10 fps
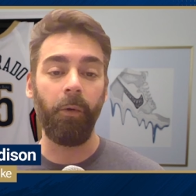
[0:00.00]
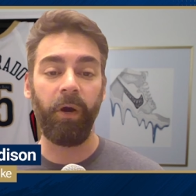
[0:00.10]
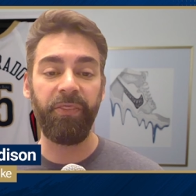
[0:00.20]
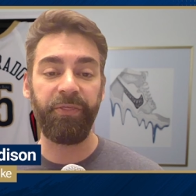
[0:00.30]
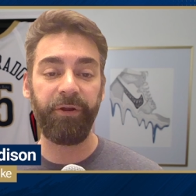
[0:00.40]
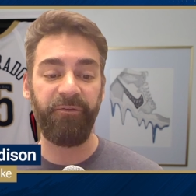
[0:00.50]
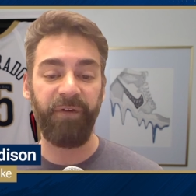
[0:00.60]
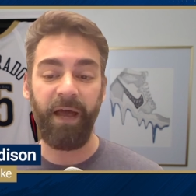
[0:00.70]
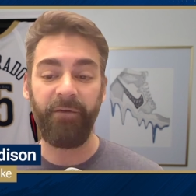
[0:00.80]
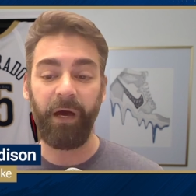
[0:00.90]
one
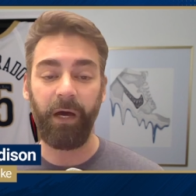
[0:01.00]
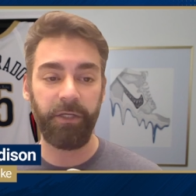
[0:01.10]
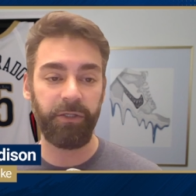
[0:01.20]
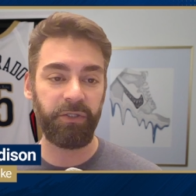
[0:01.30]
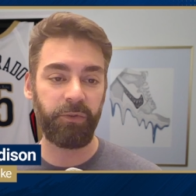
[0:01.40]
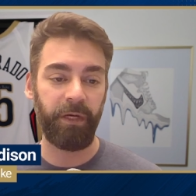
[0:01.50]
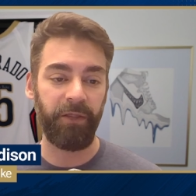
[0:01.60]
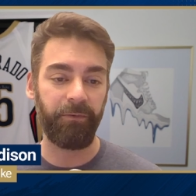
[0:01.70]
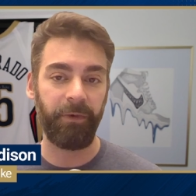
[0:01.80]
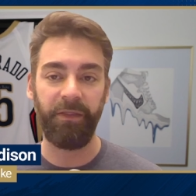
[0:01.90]
thirty-five, one
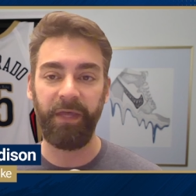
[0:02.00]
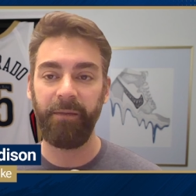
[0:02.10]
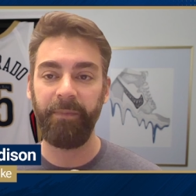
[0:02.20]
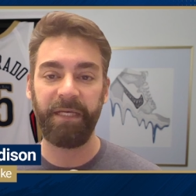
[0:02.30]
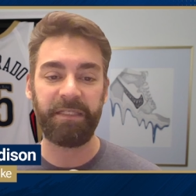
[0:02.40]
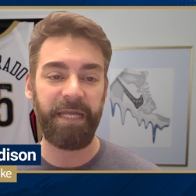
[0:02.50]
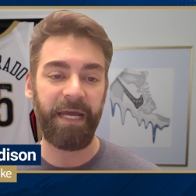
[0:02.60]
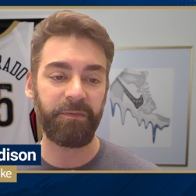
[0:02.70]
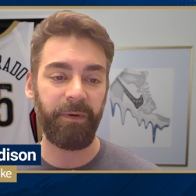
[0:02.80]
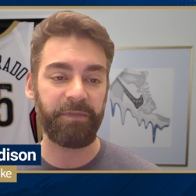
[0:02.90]
twenty-three. The N B A
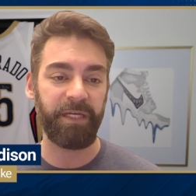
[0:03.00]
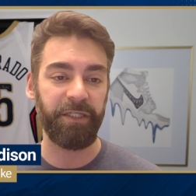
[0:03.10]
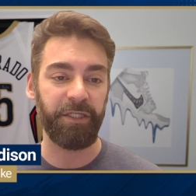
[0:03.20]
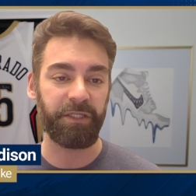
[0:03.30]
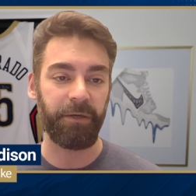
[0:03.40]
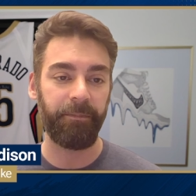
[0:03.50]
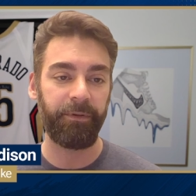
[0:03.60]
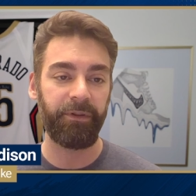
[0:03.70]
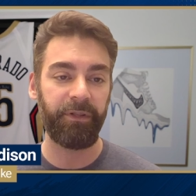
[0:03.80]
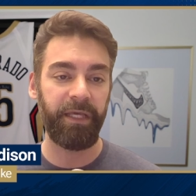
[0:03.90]
stats website just
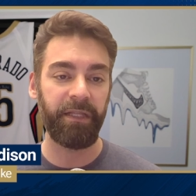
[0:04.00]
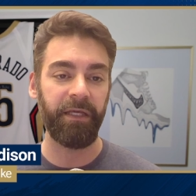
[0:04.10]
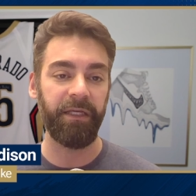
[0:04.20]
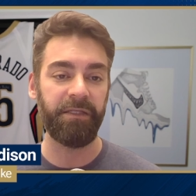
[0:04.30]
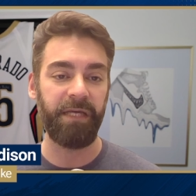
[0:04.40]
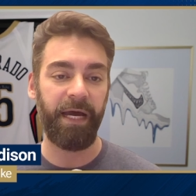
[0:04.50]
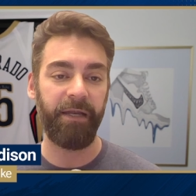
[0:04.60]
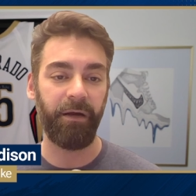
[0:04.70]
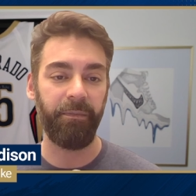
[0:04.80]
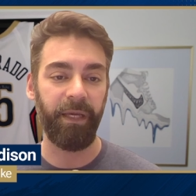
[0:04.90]
completely
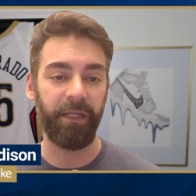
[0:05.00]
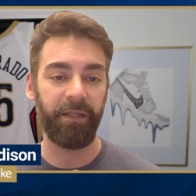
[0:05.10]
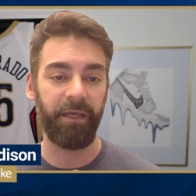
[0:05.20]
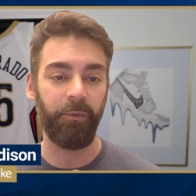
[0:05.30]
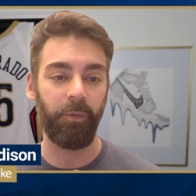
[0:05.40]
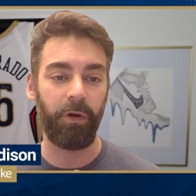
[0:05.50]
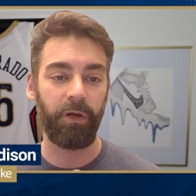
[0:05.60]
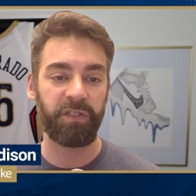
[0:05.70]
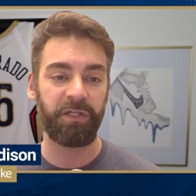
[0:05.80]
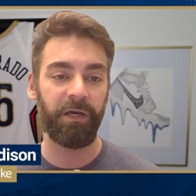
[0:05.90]
died on me at the
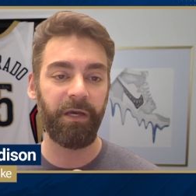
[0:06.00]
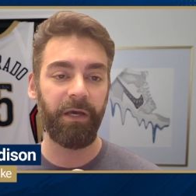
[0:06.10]
worst